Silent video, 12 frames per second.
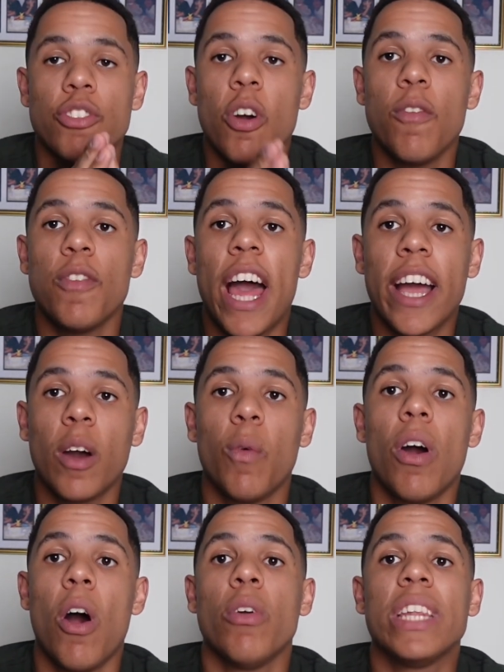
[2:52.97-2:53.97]
Joe Flacco
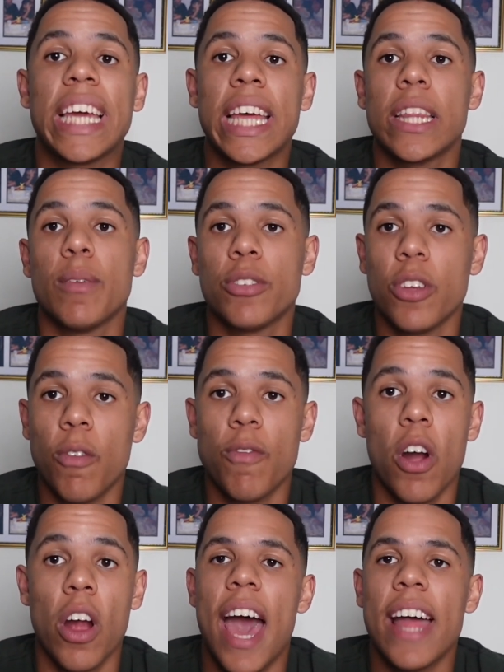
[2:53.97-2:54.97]
will only get them so far.